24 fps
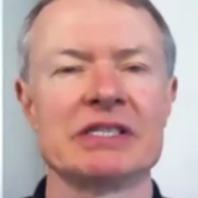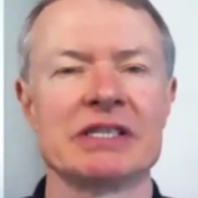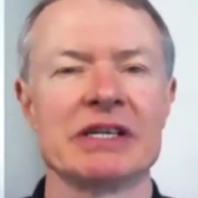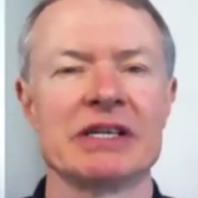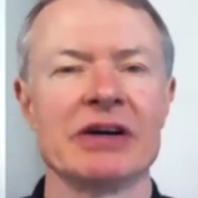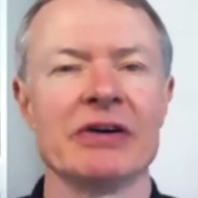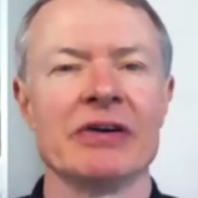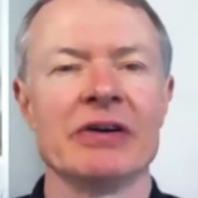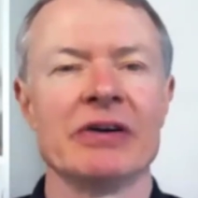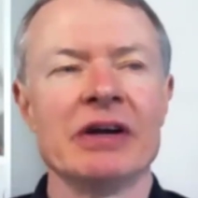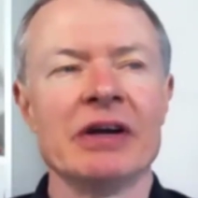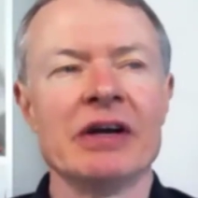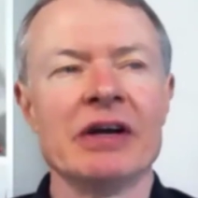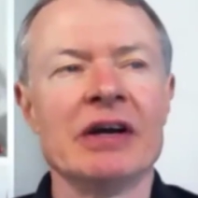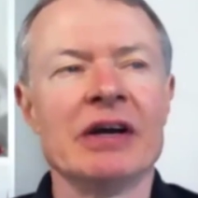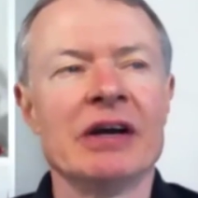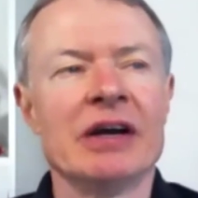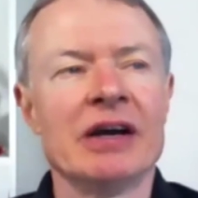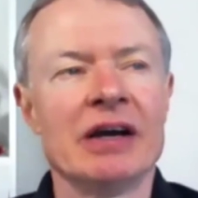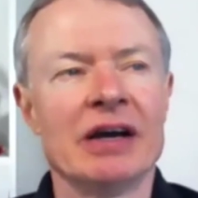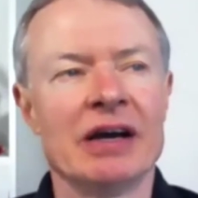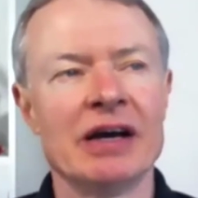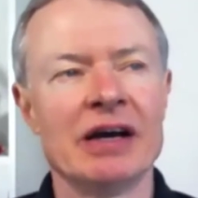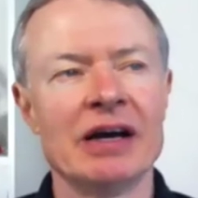So
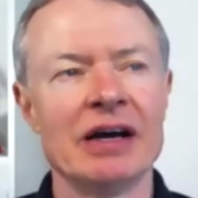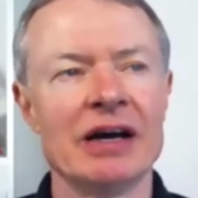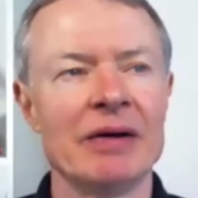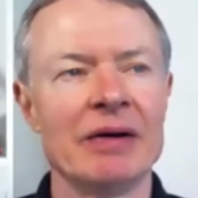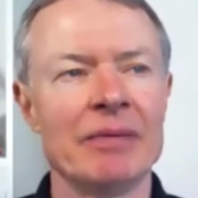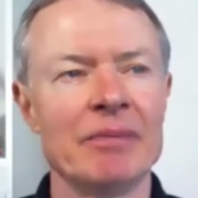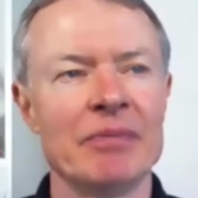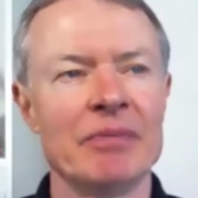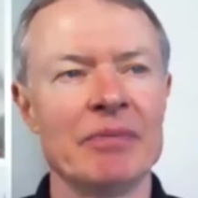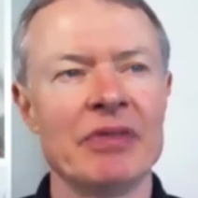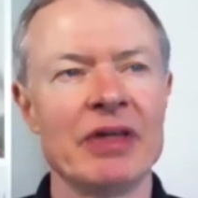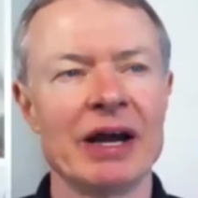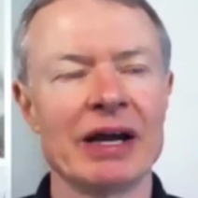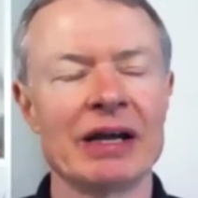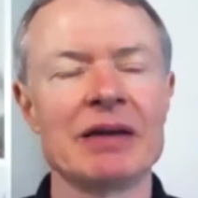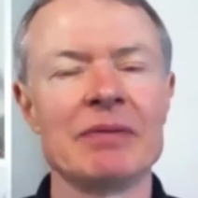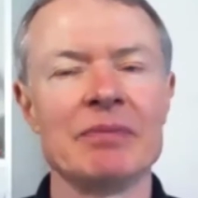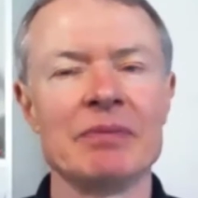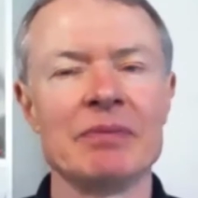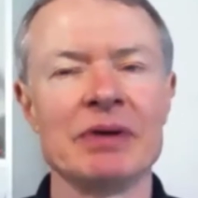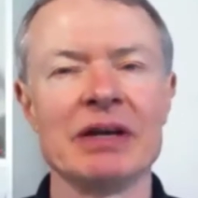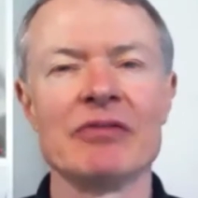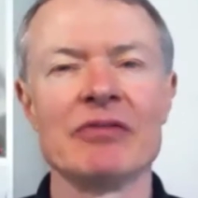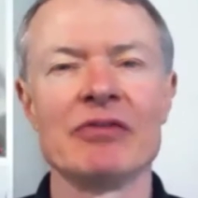that
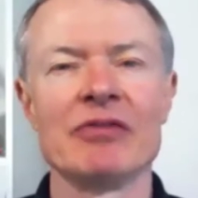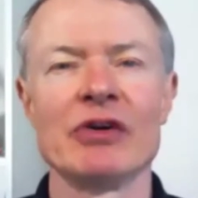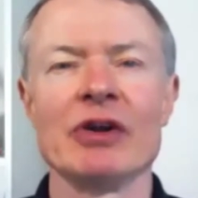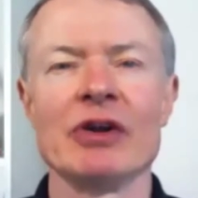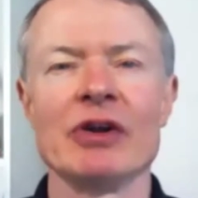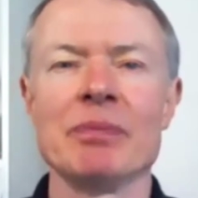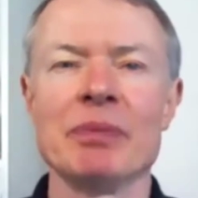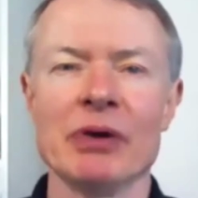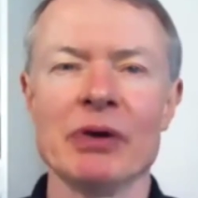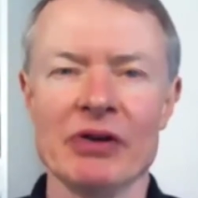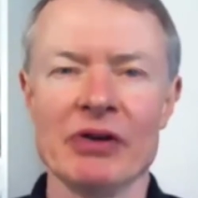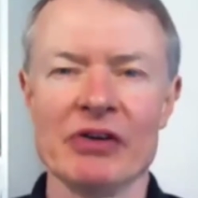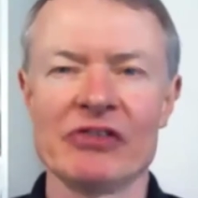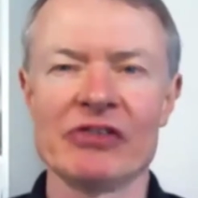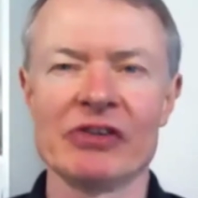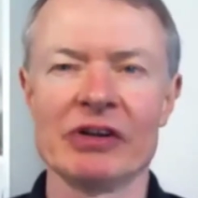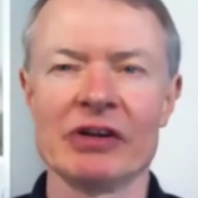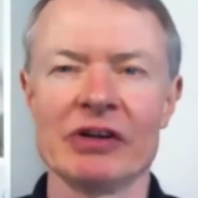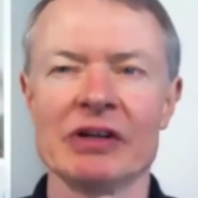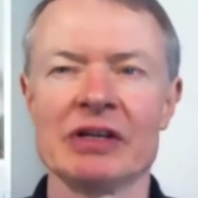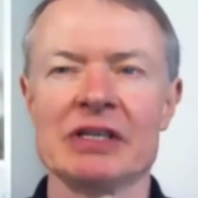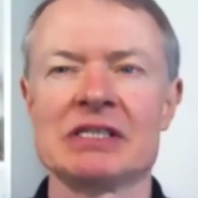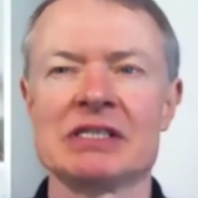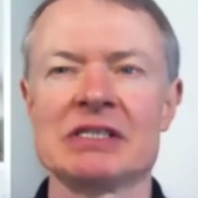can be a very
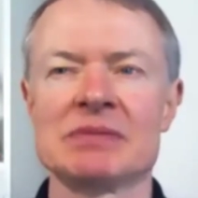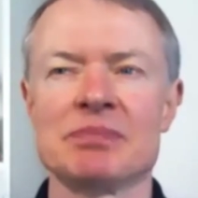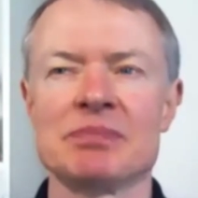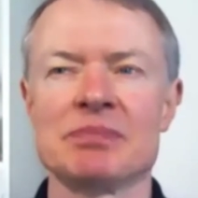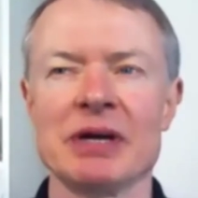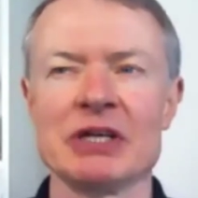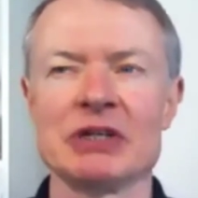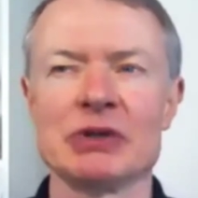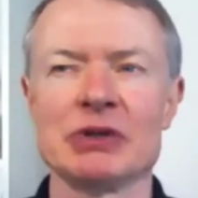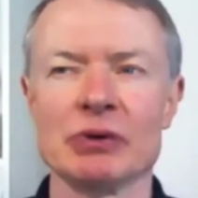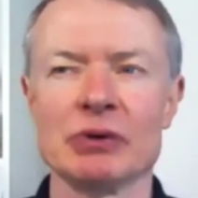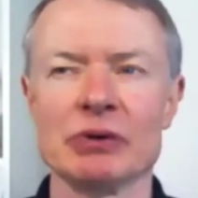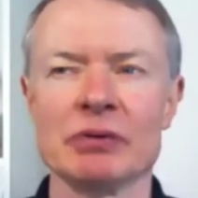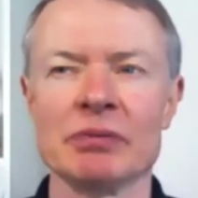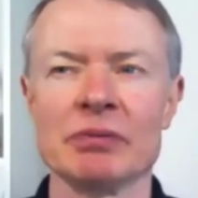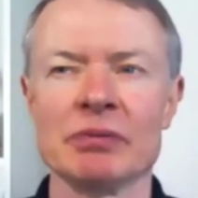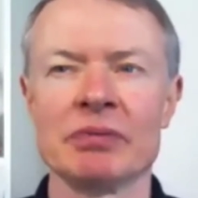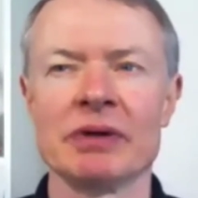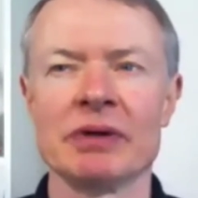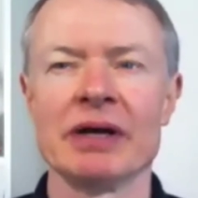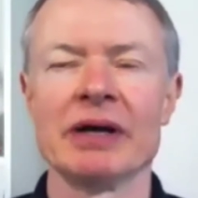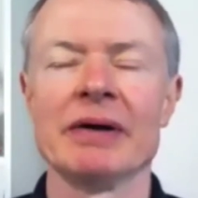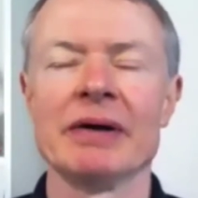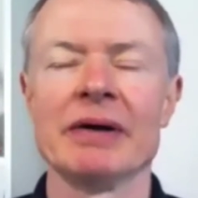personal and special
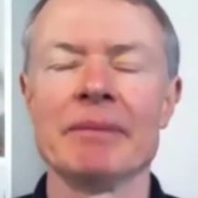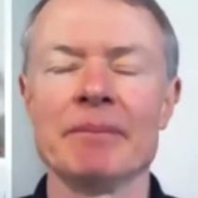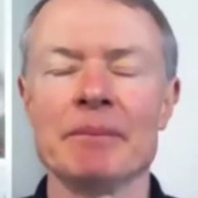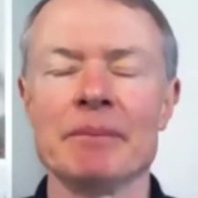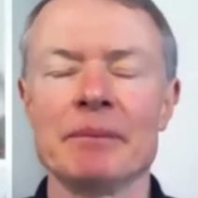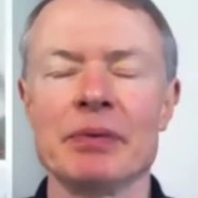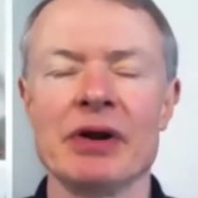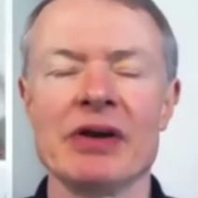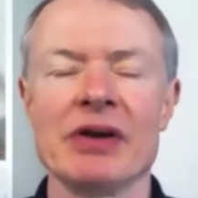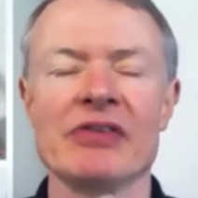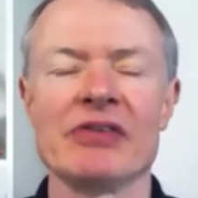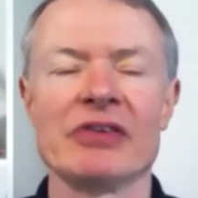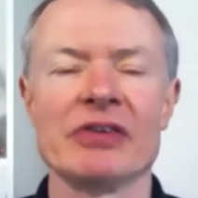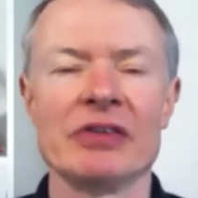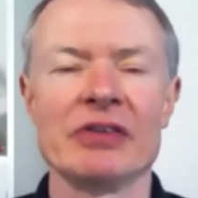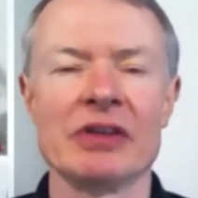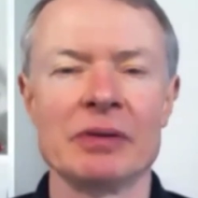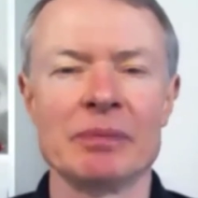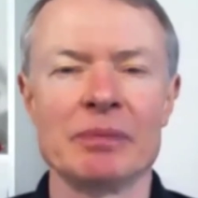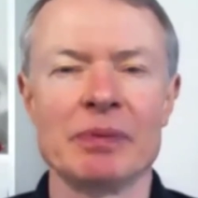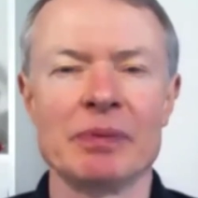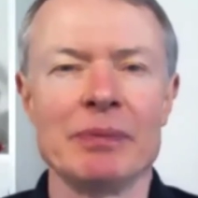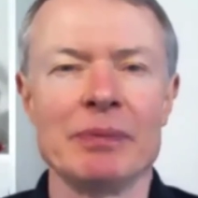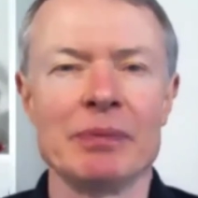present
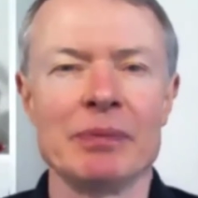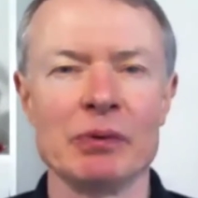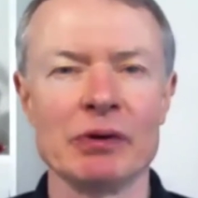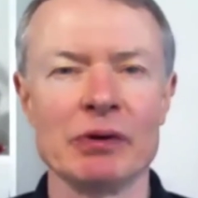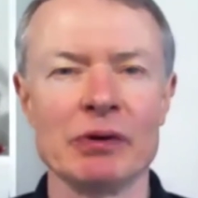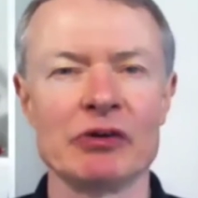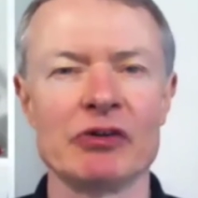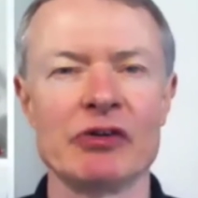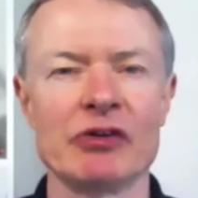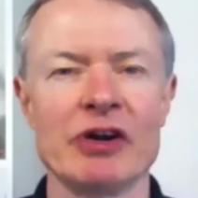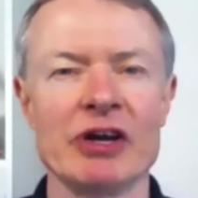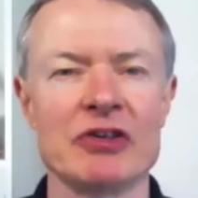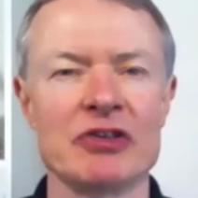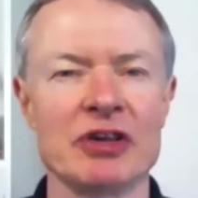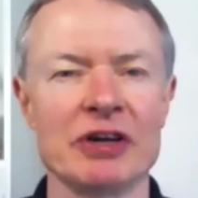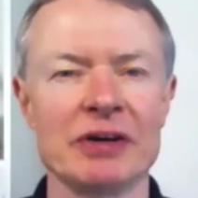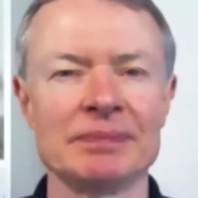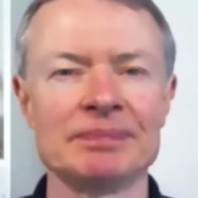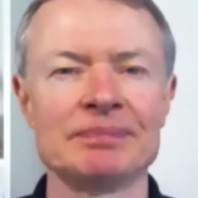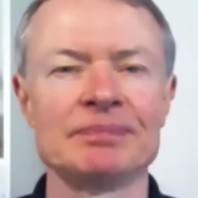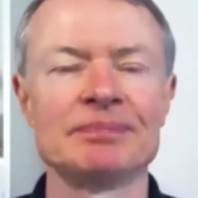that people will treasure.